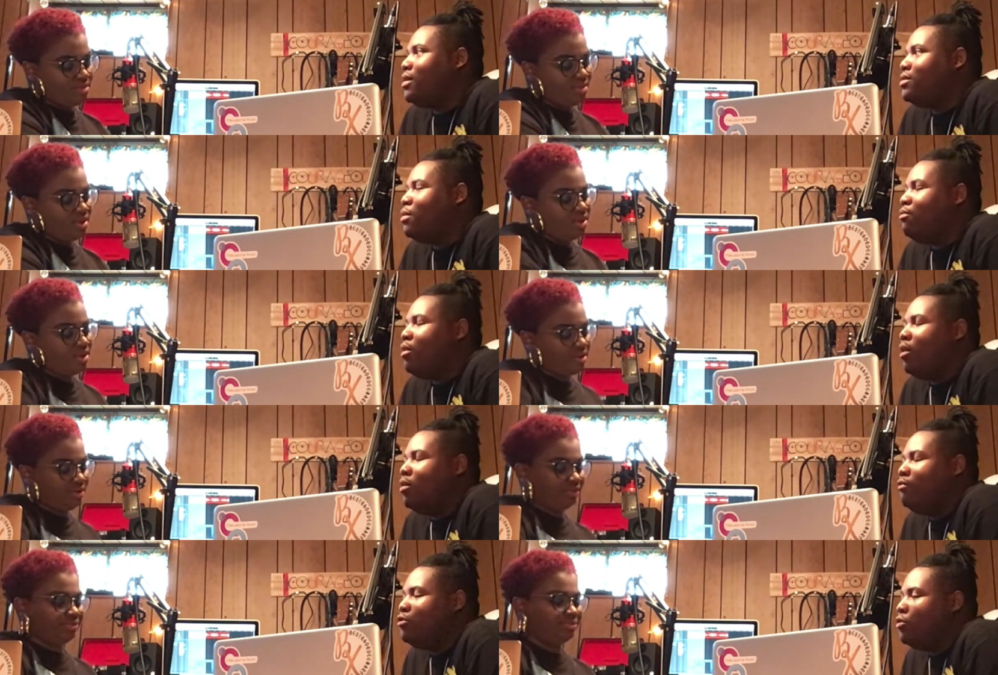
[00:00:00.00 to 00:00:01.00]
Speaker 1: he's a ball
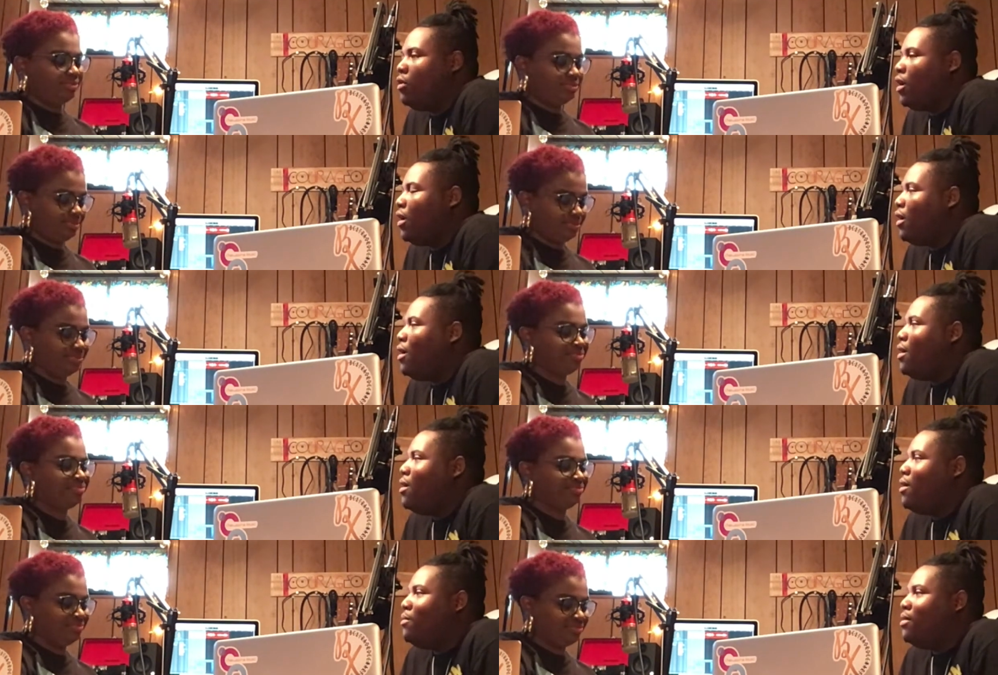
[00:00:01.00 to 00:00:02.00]
of joy,
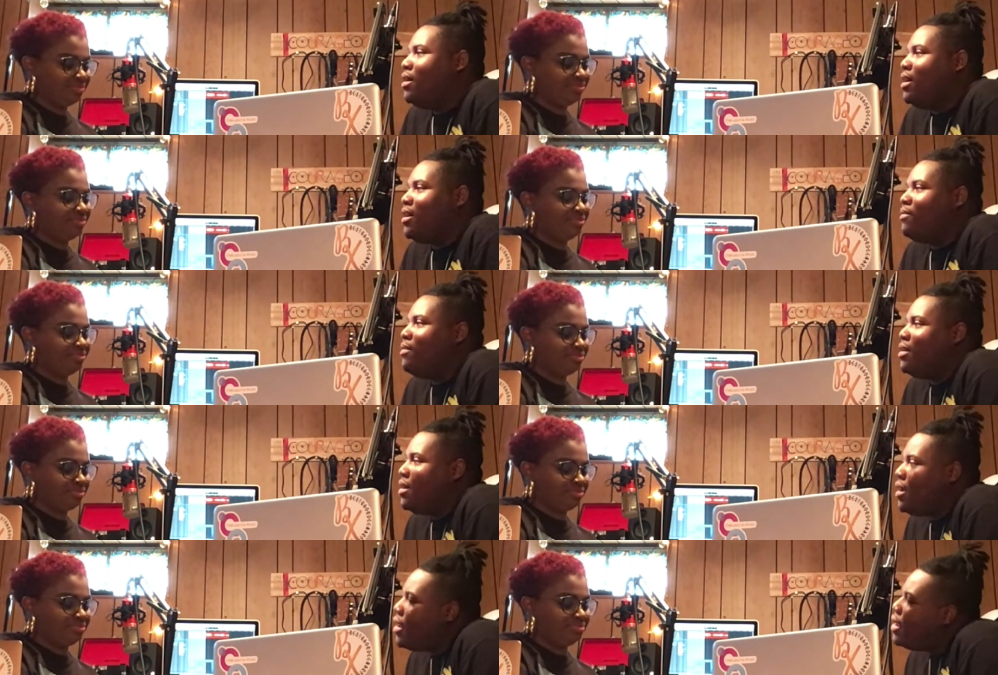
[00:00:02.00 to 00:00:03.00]
but he can be
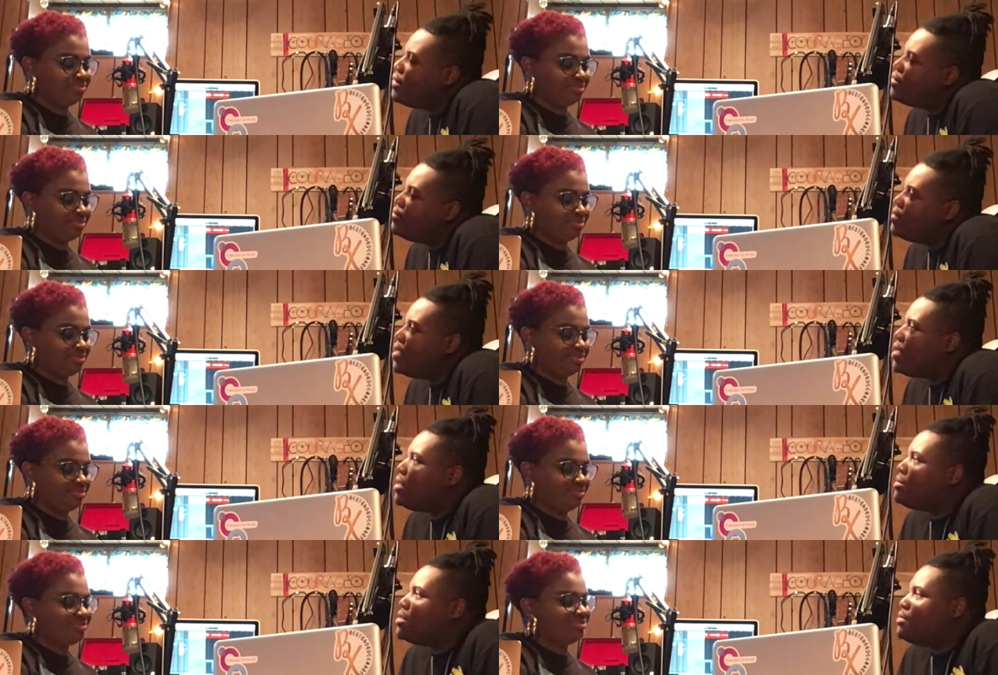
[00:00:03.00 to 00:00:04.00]
anything
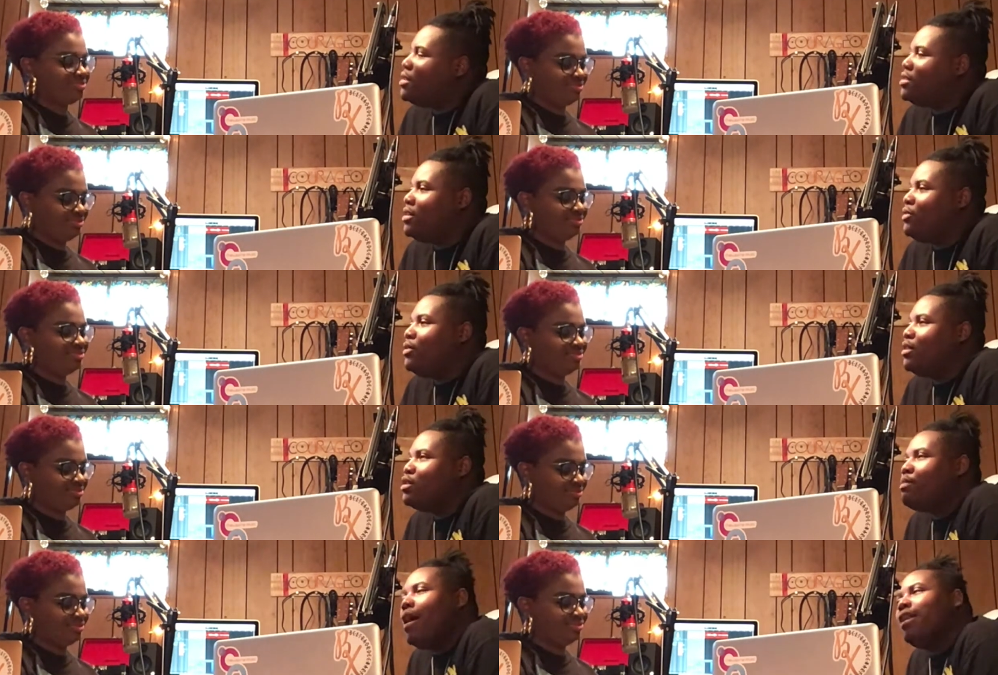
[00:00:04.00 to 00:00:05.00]
sometimes, especially with this
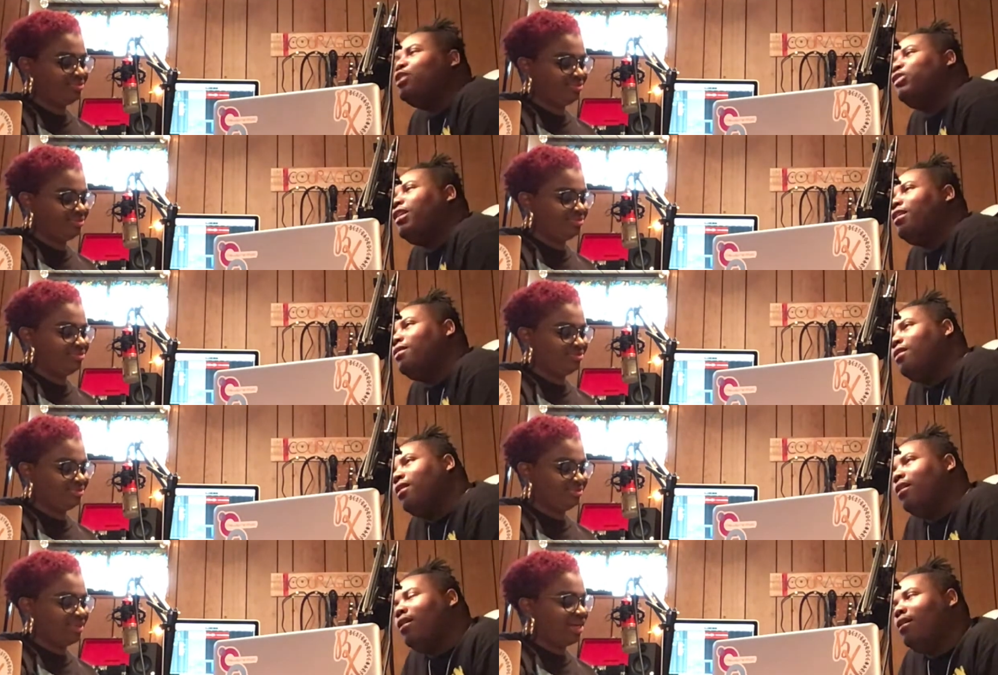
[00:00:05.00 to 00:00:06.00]
potty training.
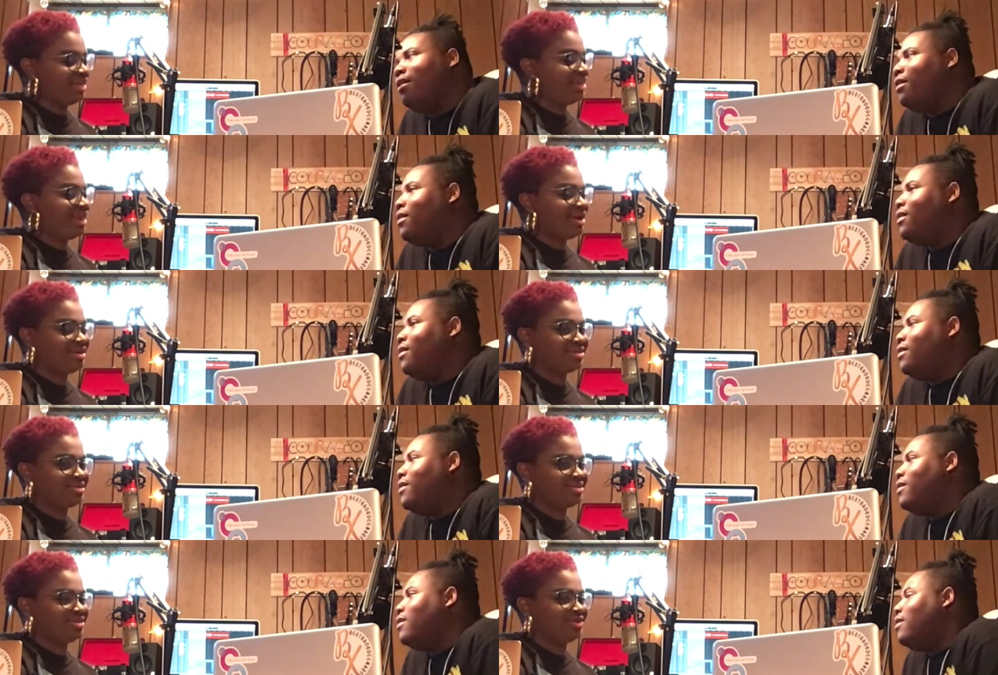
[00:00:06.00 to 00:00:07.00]
Speaker 2: And he likes
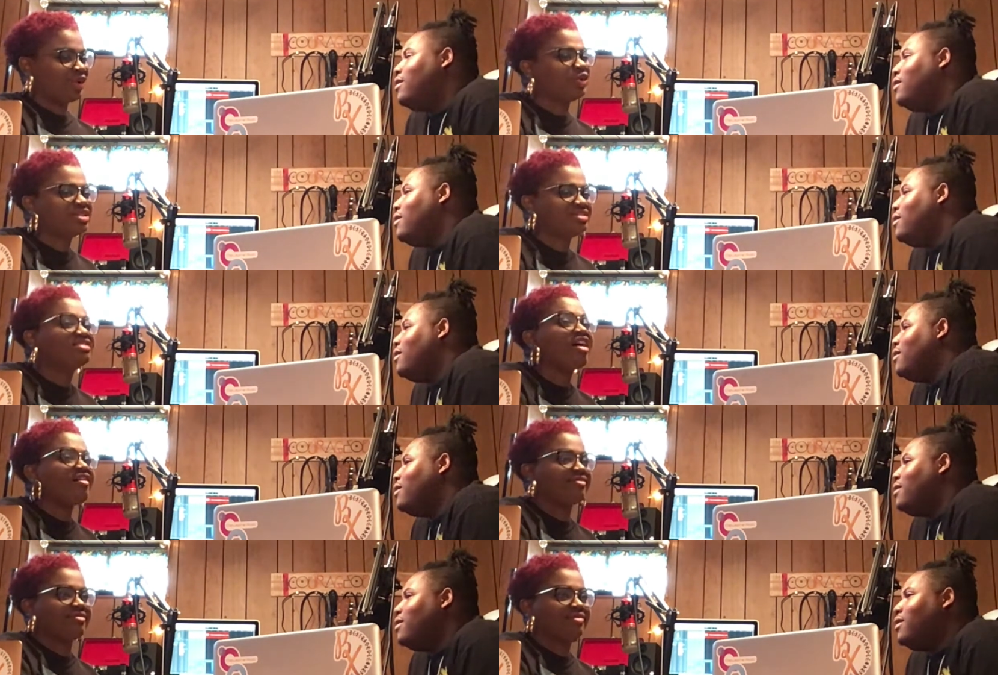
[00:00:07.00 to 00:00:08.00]
gross stuff.
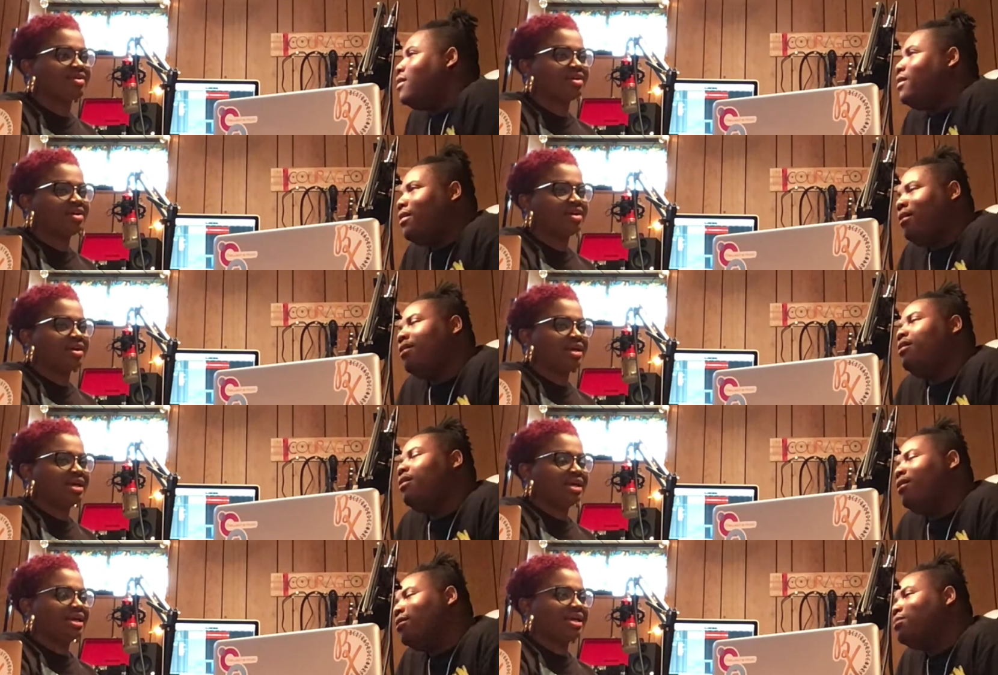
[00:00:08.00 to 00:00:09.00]
Yeah, he
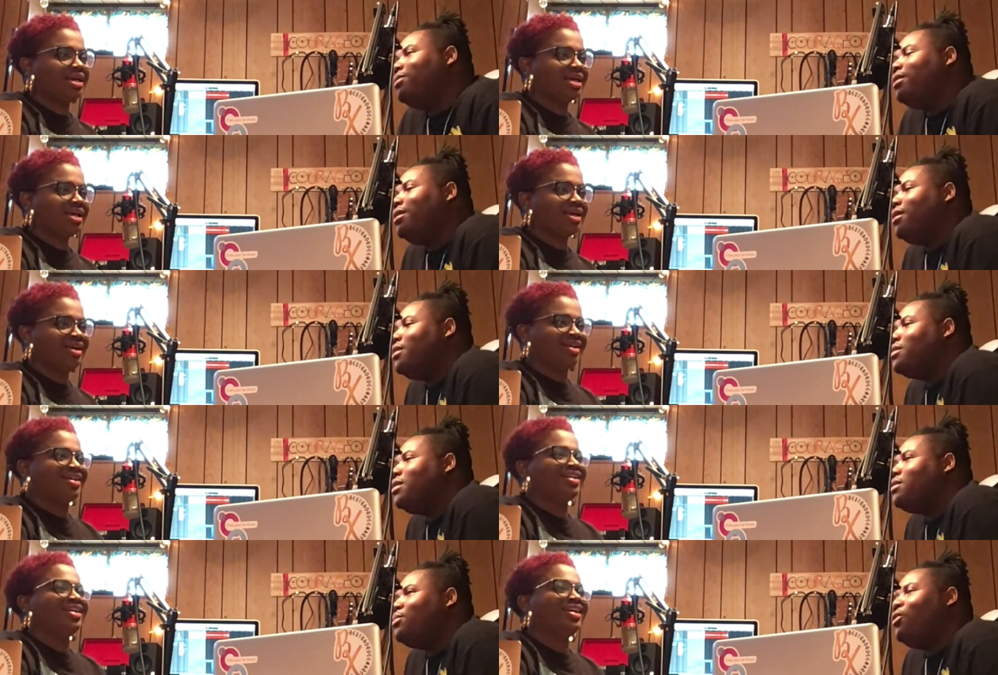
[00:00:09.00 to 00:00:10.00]
does. He's,
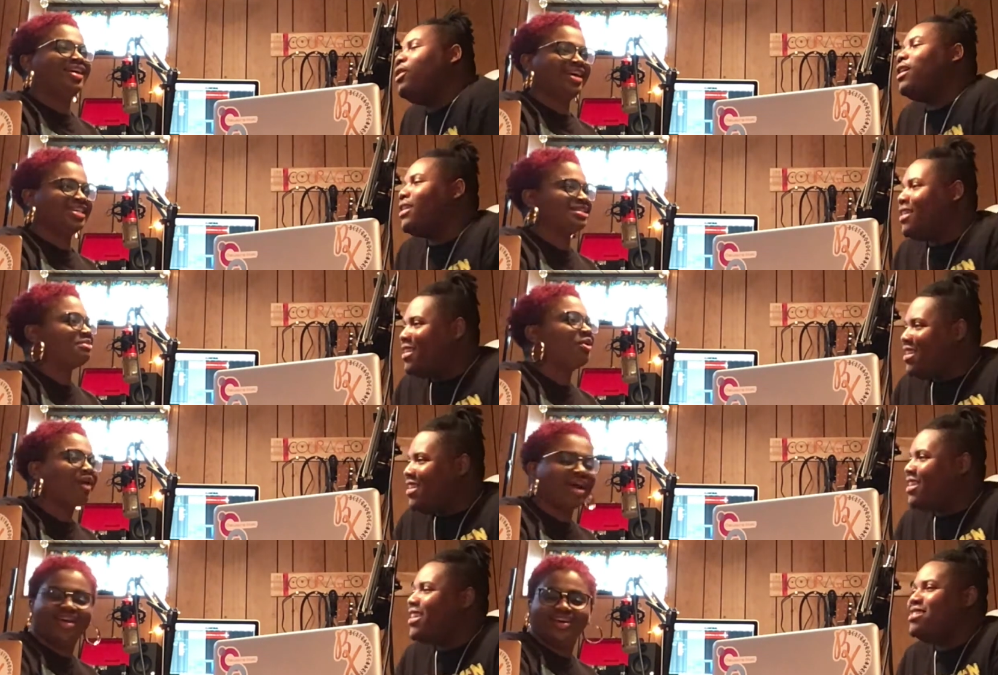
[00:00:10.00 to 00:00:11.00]
he's, a boy. he's a
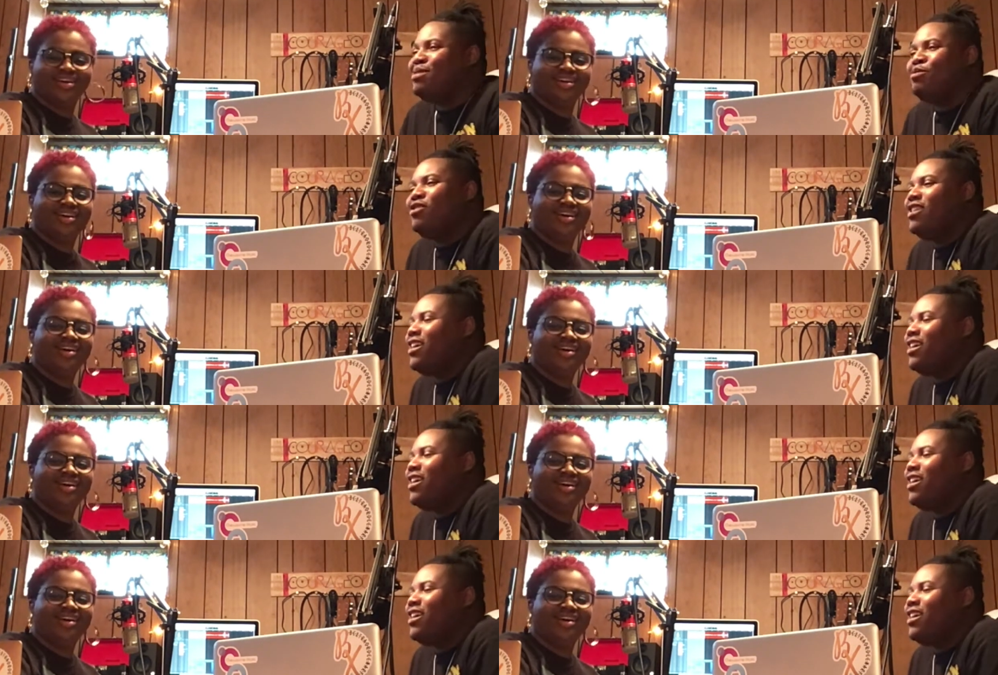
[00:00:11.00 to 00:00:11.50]
boy. He's a
Speaker 1: boy,